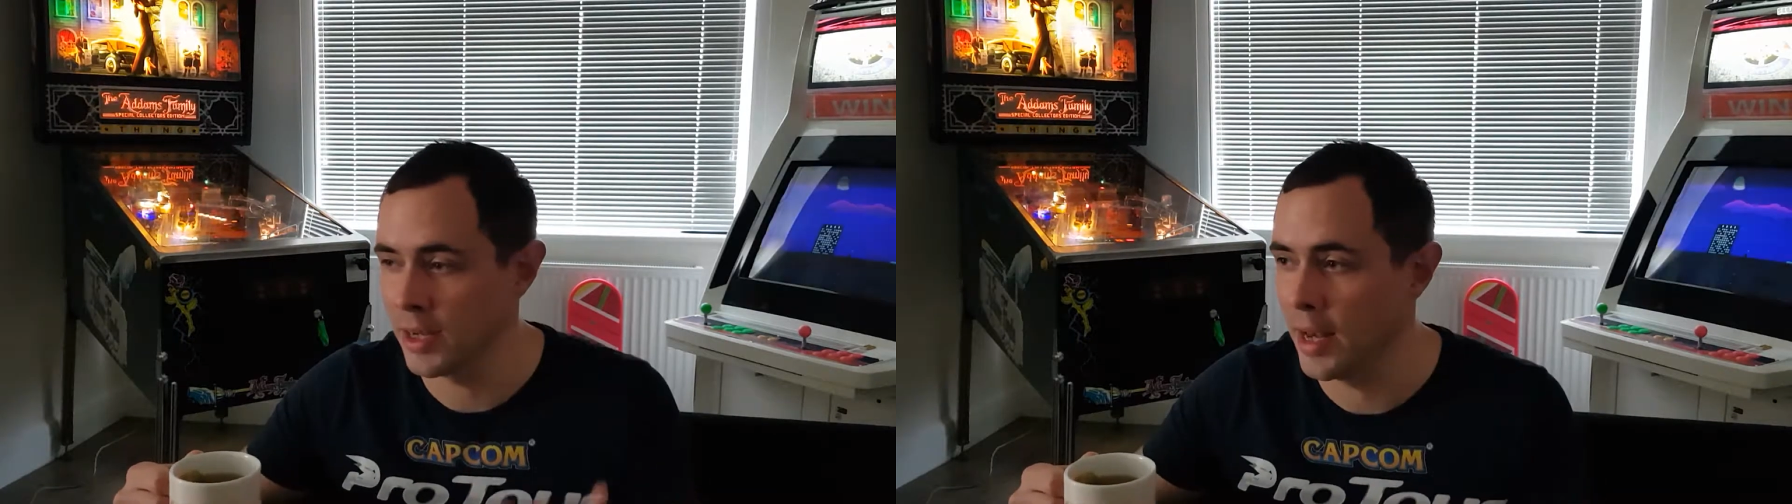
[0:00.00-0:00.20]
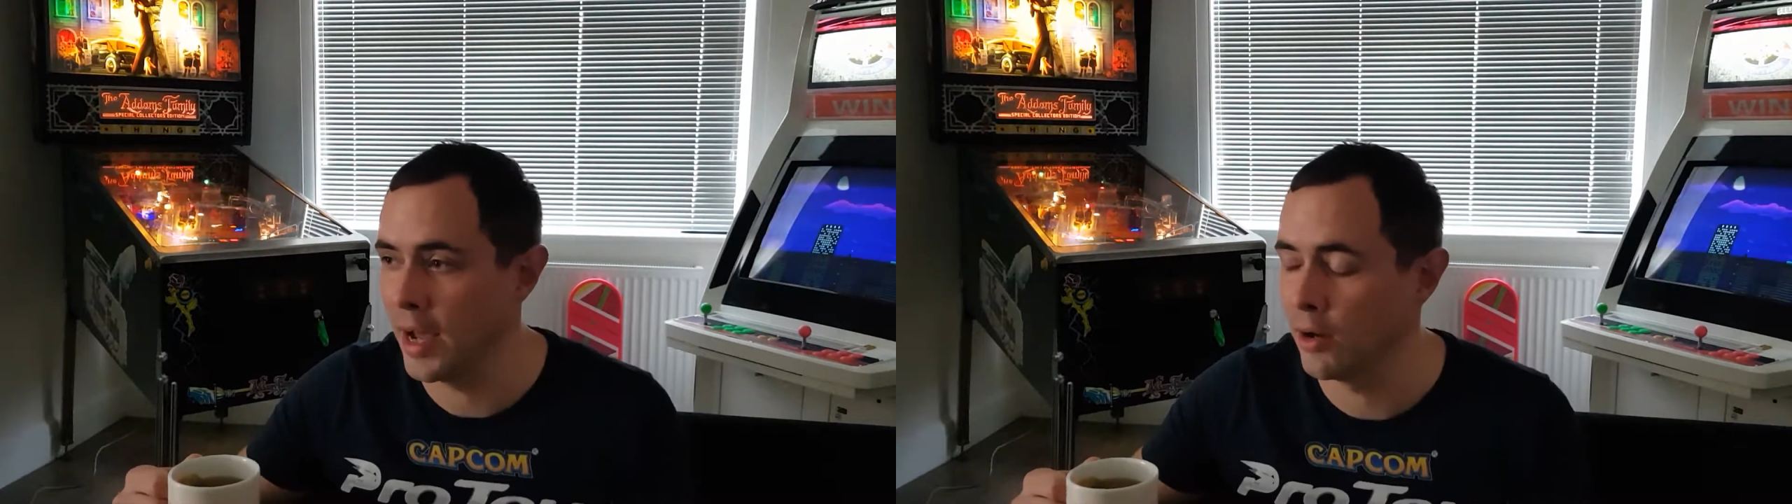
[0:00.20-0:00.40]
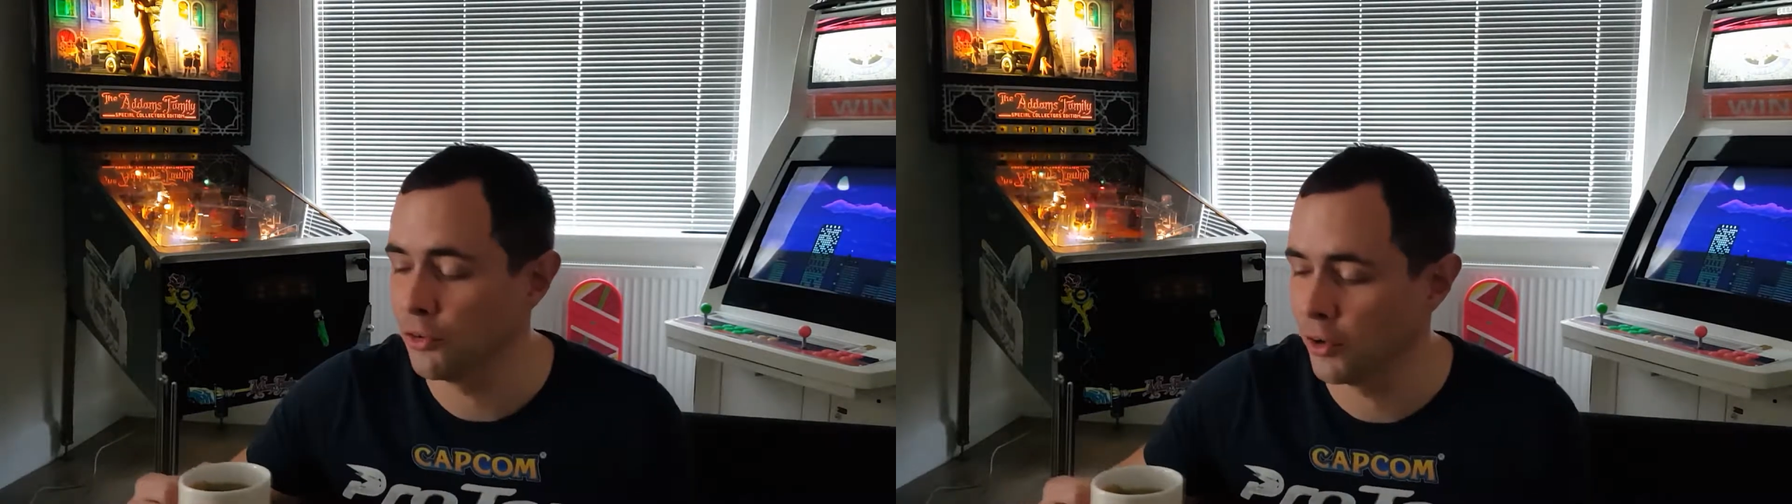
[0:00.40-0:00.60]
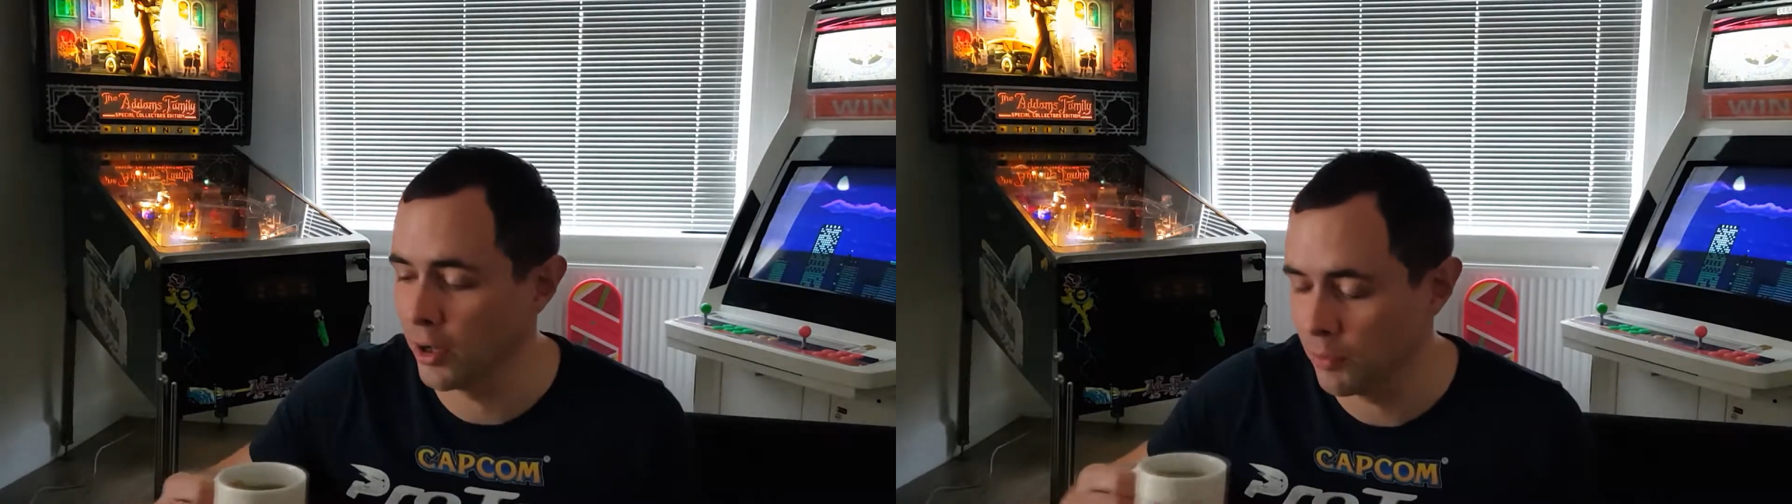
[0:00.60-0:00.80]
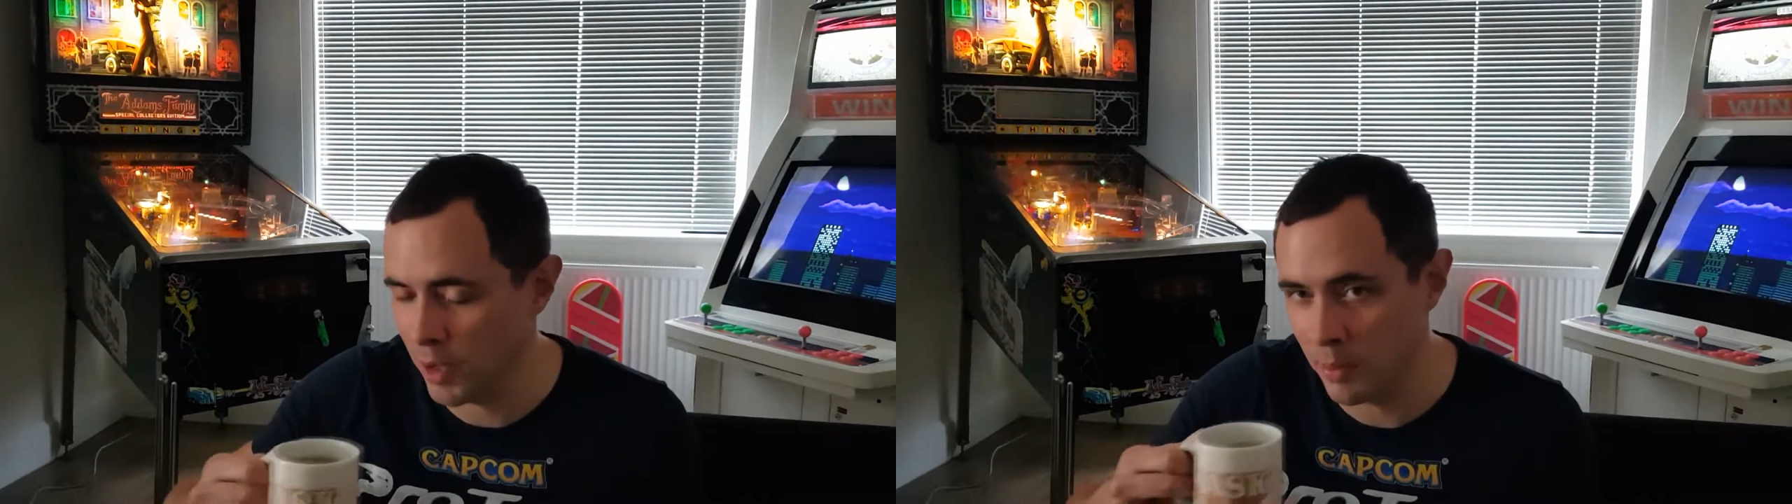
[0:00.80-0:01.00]
now,
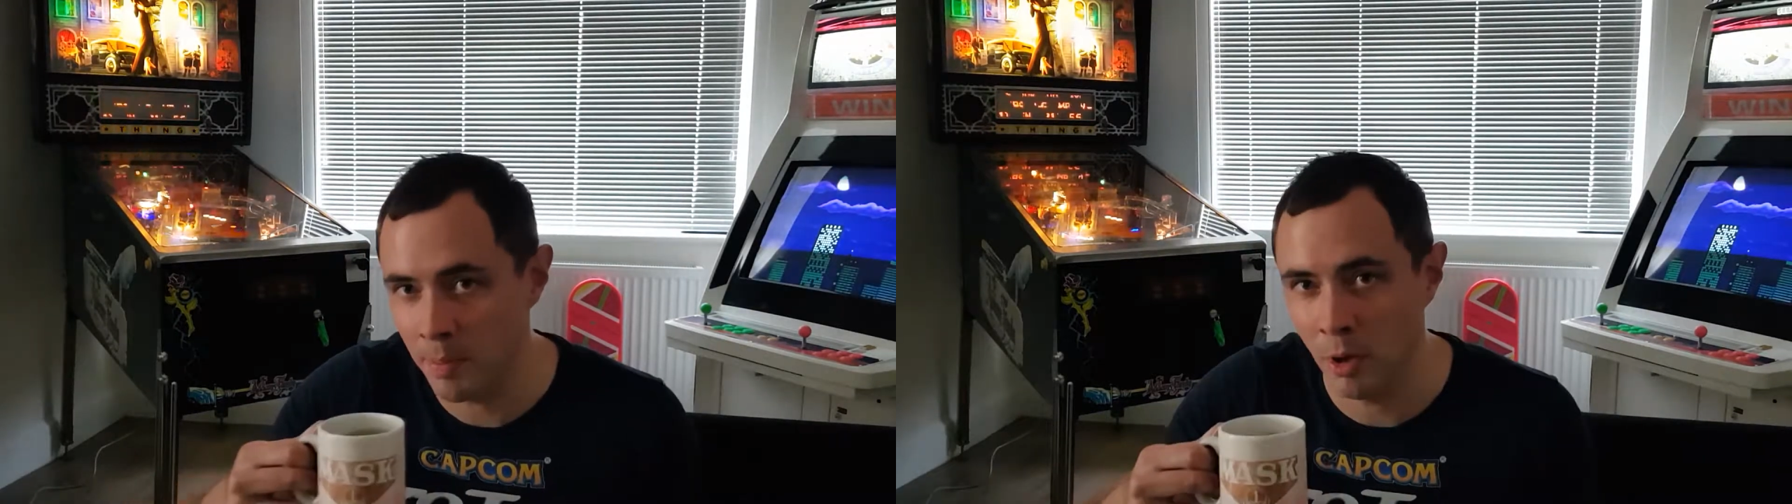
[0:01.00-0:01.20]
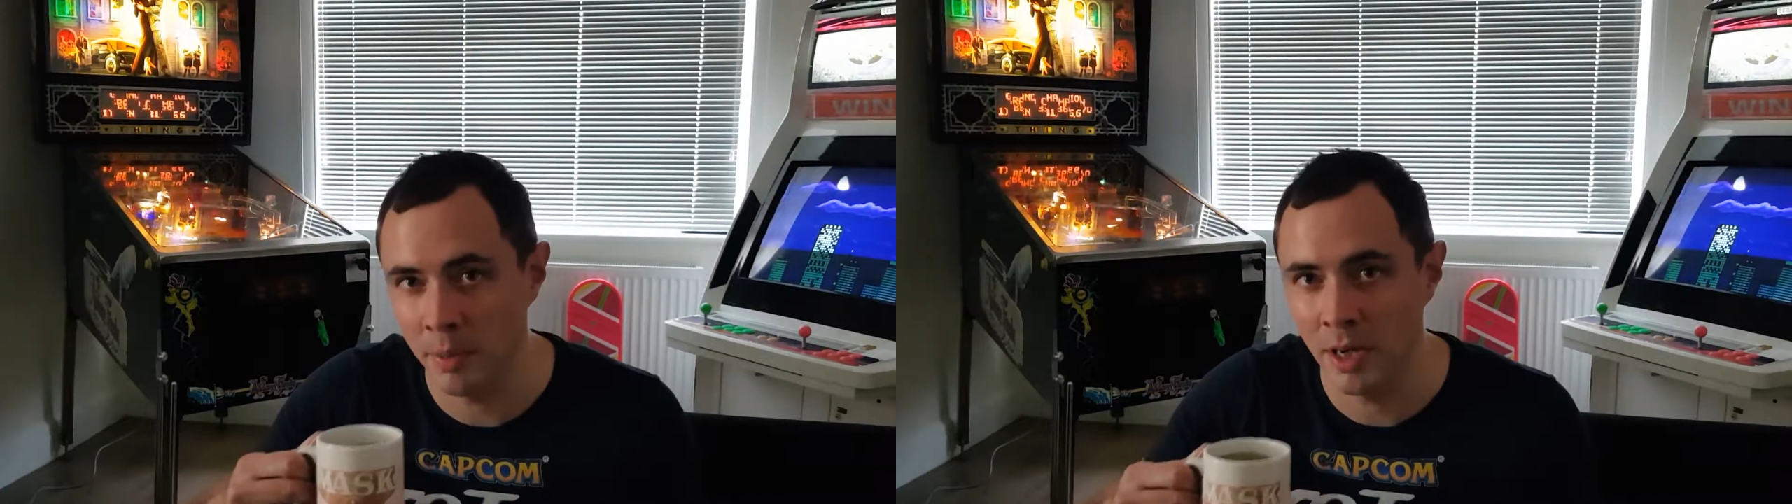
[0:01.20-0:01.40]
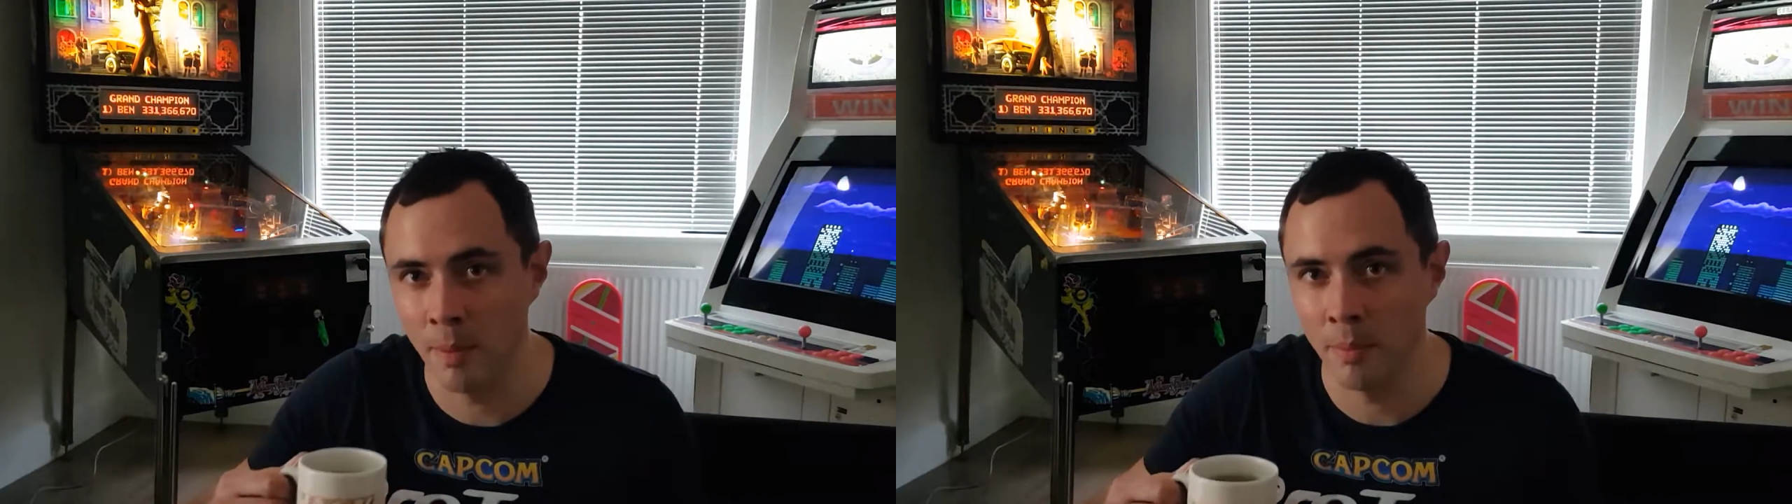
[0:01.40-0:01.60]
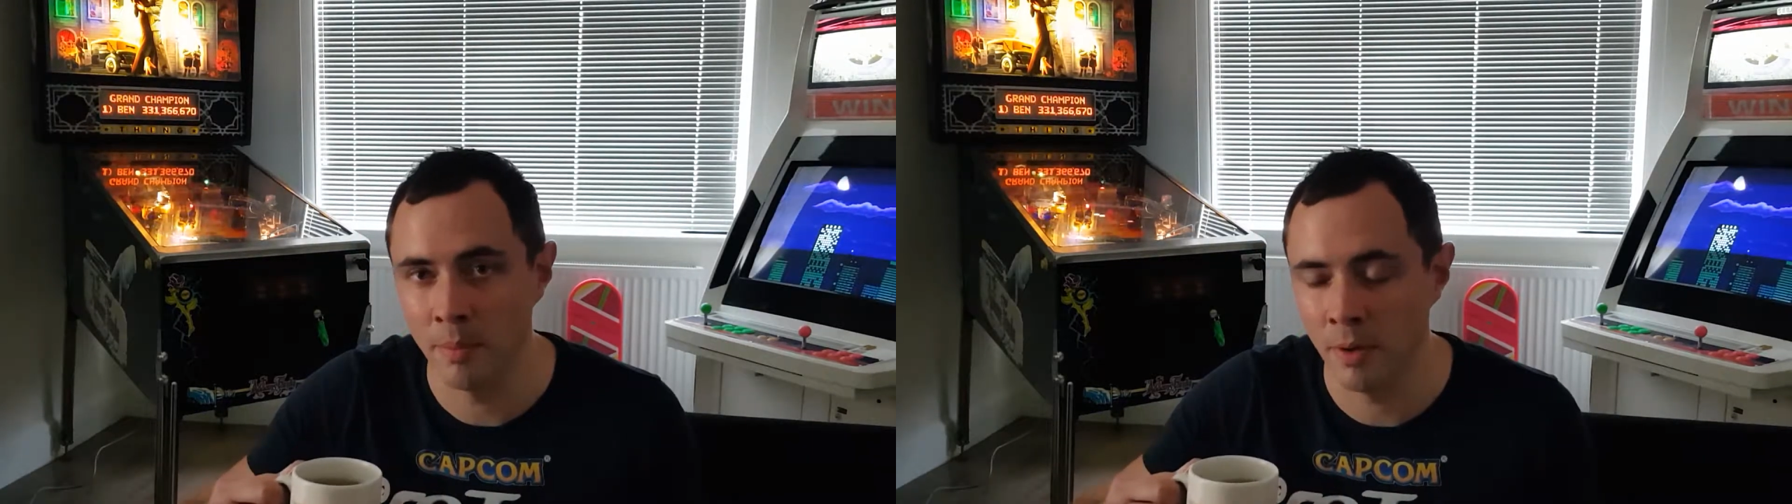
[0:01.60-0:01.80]
so they'll be popping up